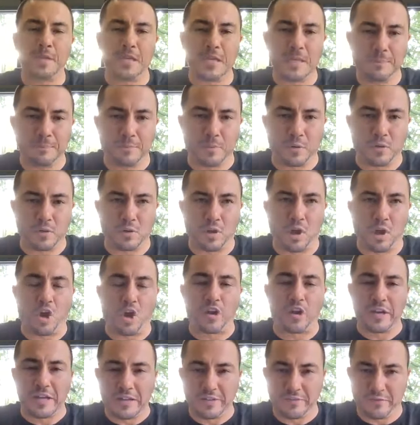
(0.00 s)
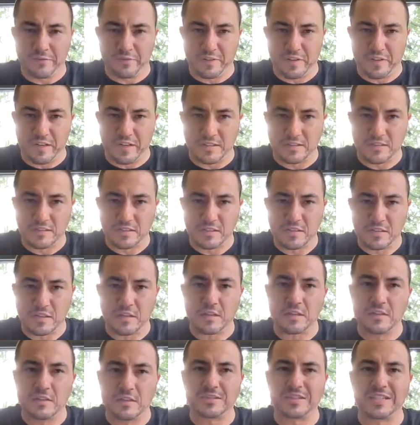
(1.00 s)
People are infinite.
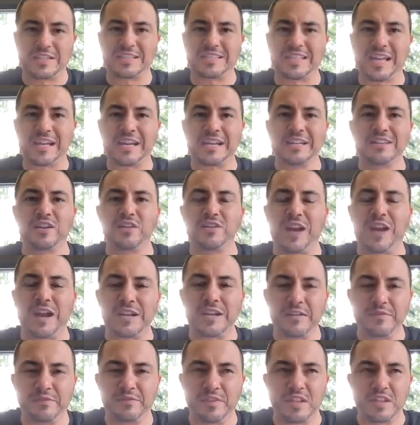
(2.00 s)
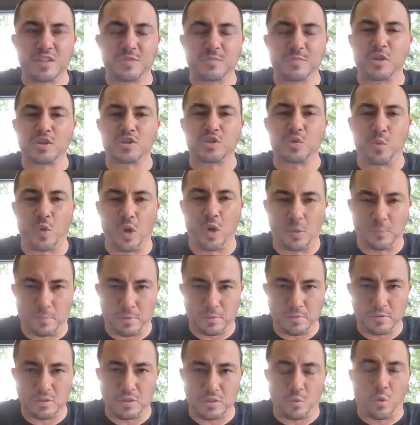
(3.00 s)
The second they're not infinite, it's because the
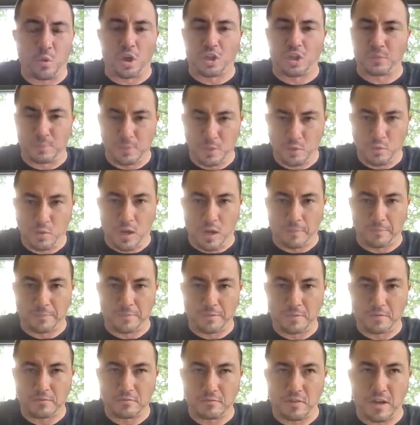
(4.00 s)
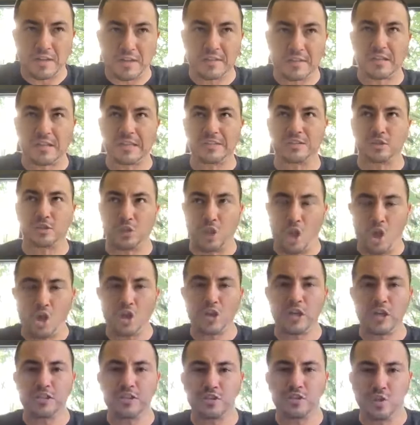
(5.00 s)
world, the world blew up right? As
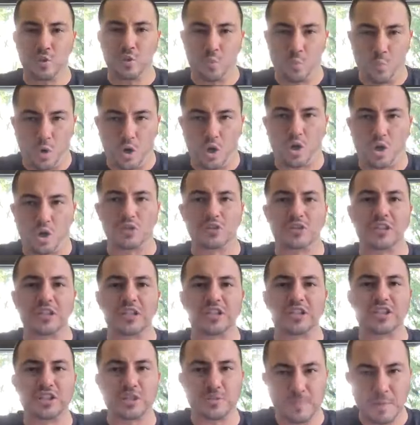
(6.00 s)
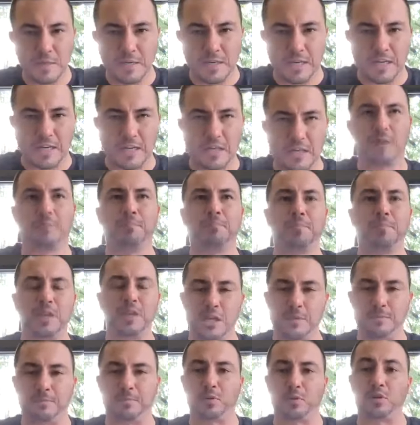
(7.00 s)
long as the world is spinning,
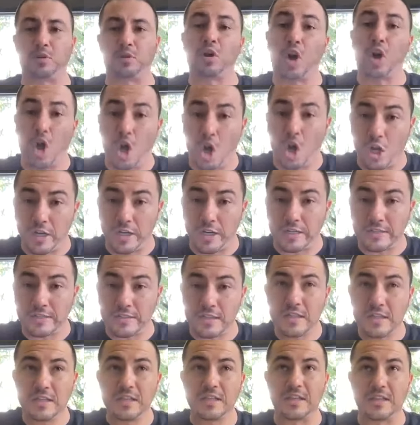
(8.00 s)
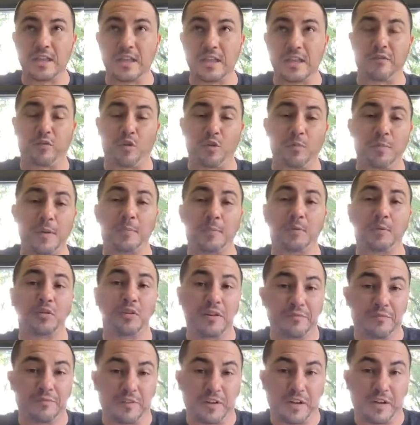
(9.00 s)
people are on it. Therefore, people
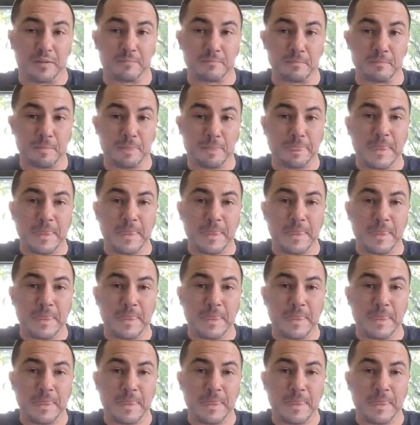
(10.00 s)
are infinite.